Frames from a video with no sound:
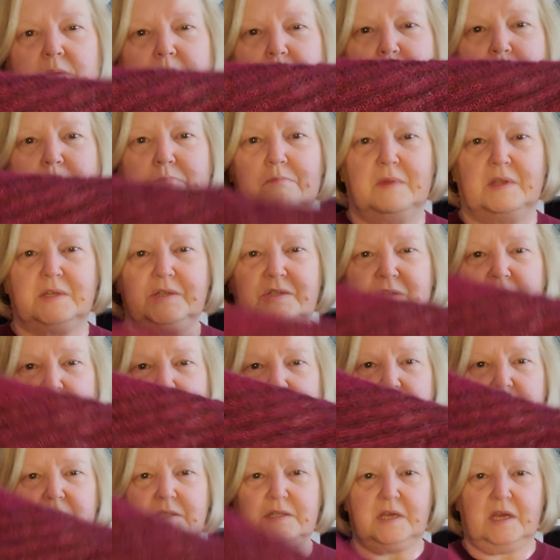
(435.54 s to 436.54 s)

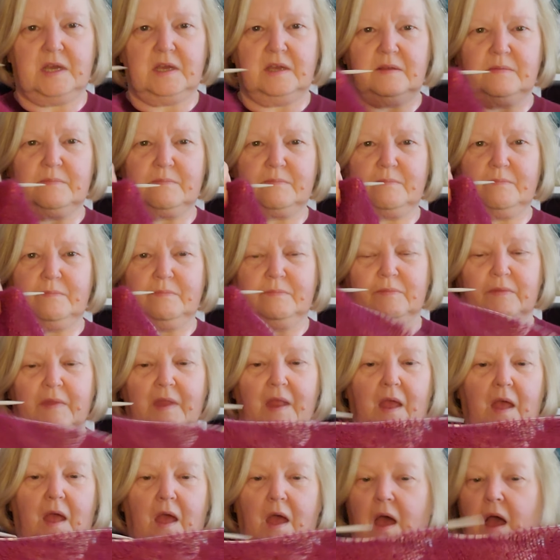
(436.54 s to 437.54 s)
magenta,
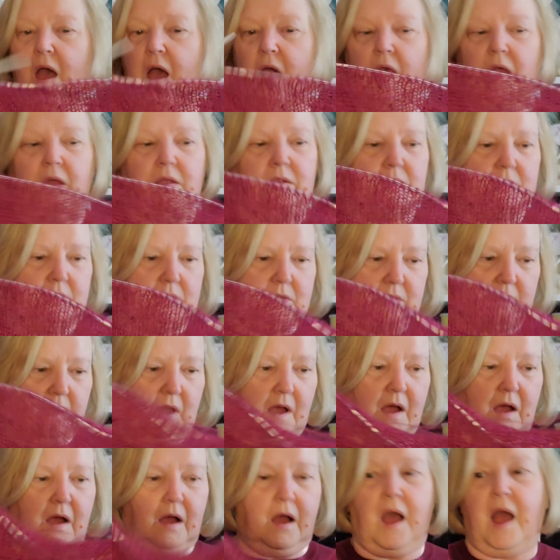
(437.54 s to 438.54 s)
and
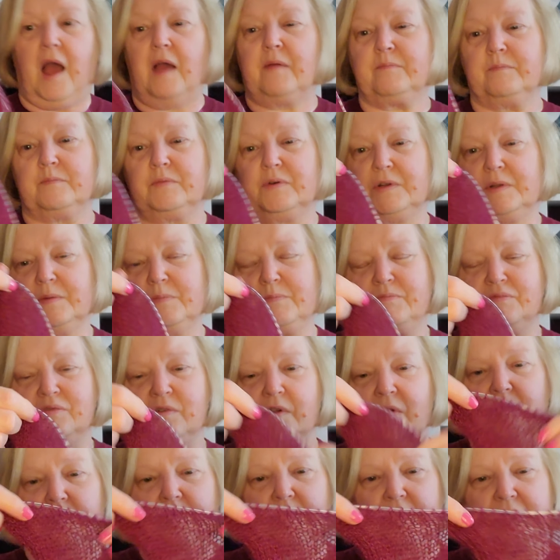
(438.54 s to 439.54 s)
I haven't put a
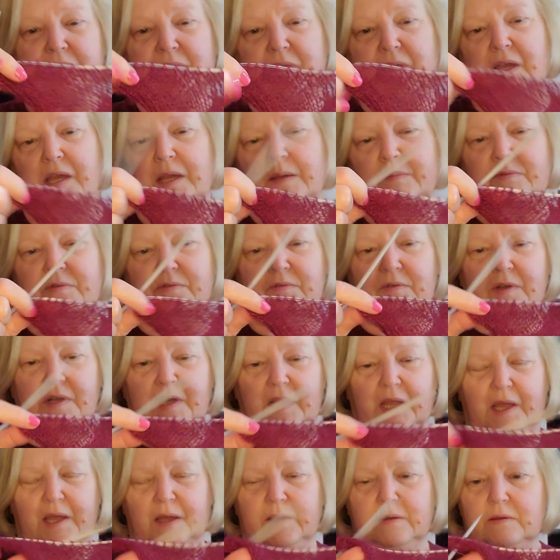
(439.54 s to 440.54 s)
progress keeper in
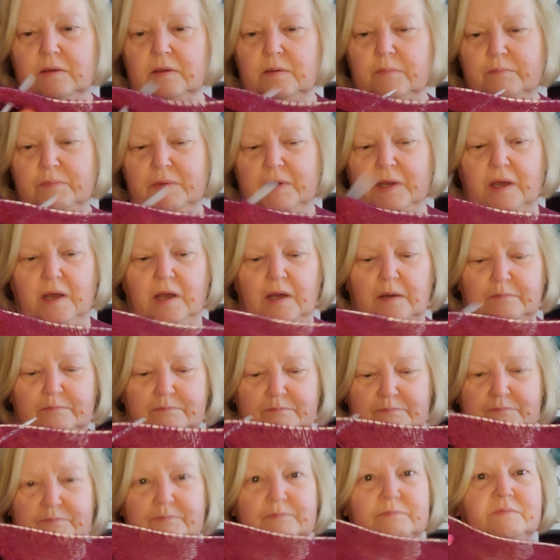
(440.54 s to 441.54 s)
here, but
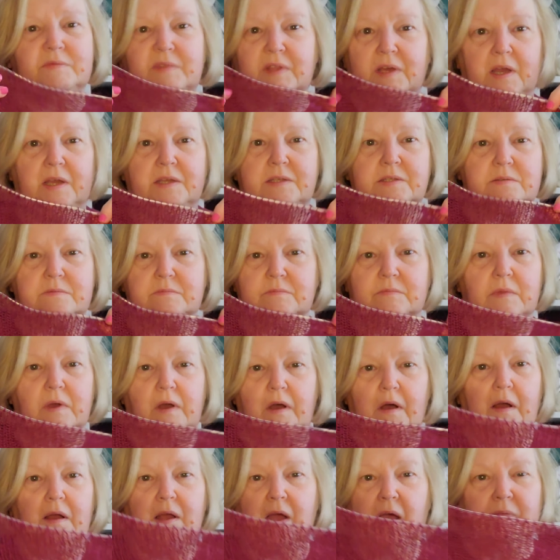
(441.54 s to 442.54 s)

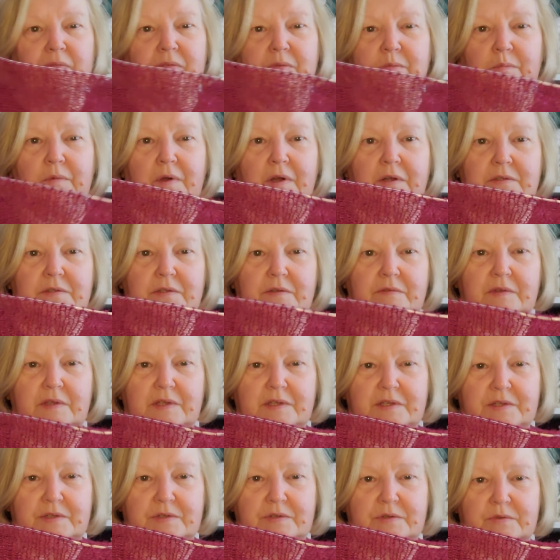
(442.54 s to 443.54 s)
I haven't worked on
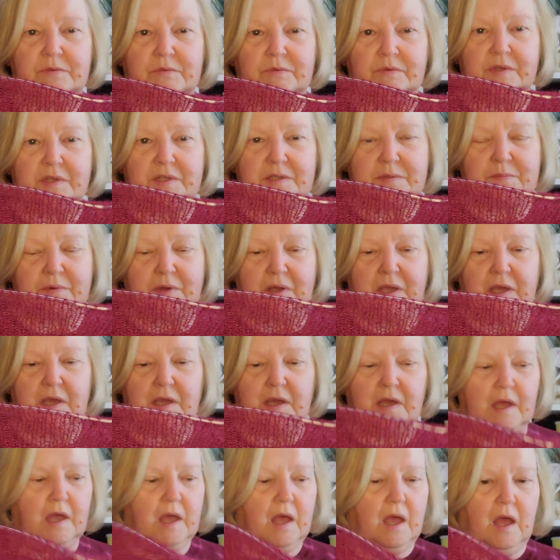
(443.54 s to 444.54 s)
this at all this week,
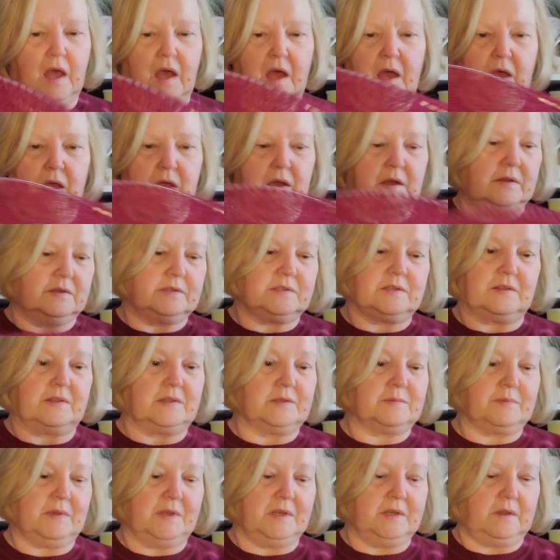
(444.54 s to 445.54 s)
so
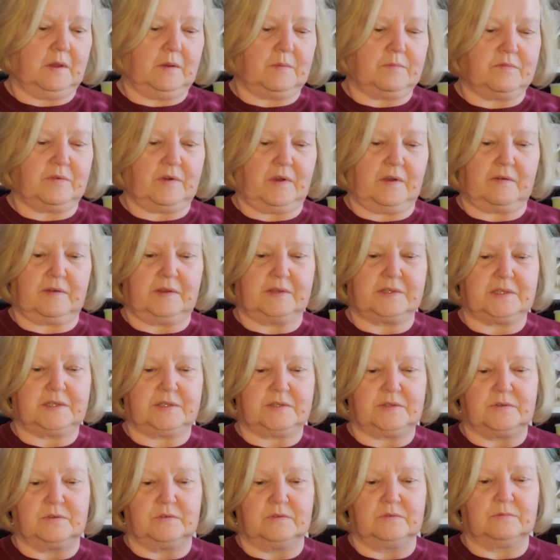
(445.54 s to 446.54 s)
there's been no progress
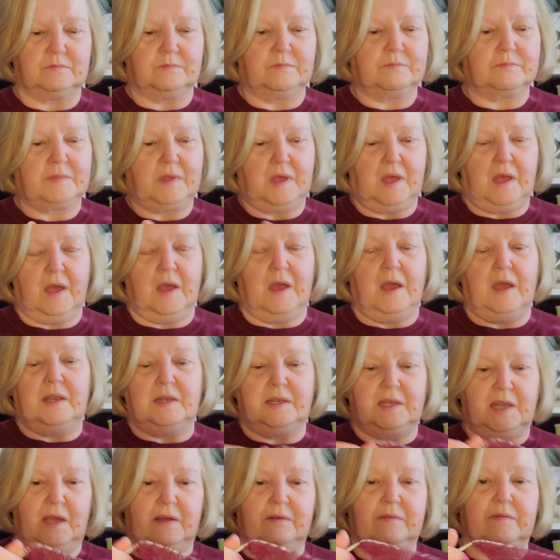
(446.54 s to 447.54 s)
at all.
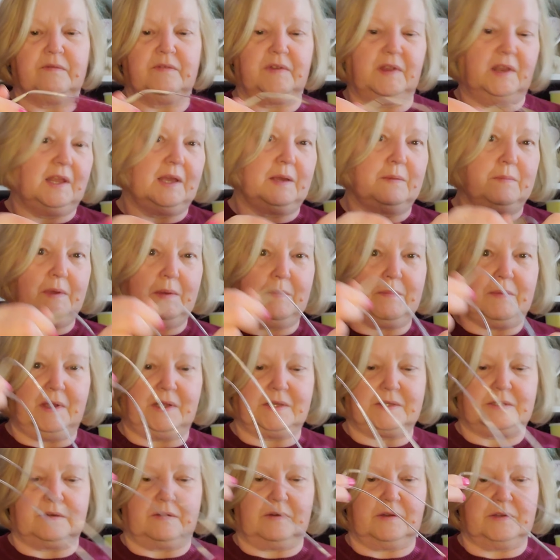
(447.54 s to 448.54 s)
Now I'm feeling a bit
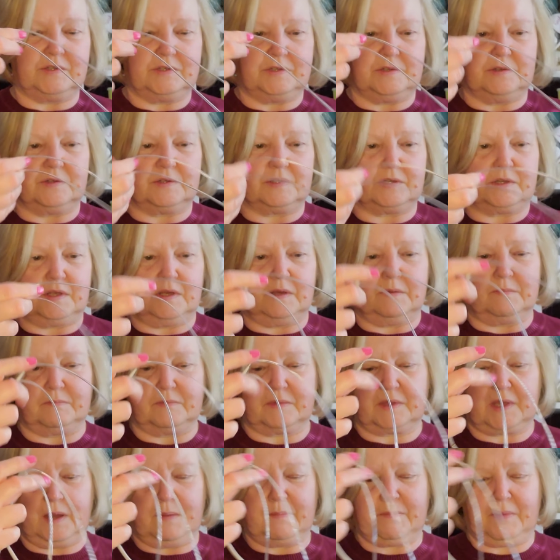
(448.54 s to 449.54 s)
better. I should
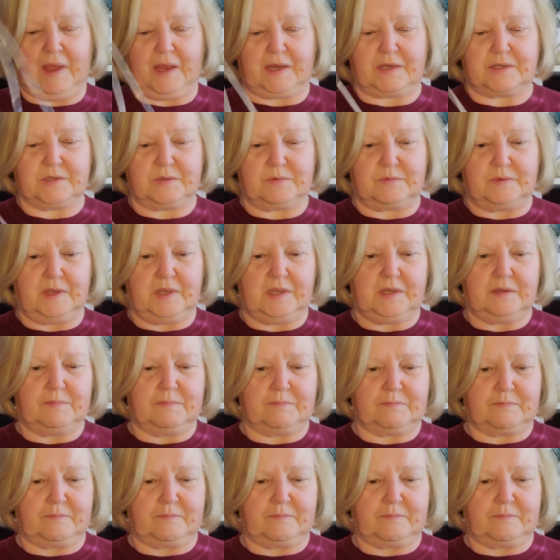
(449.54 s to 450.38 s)
get back to it.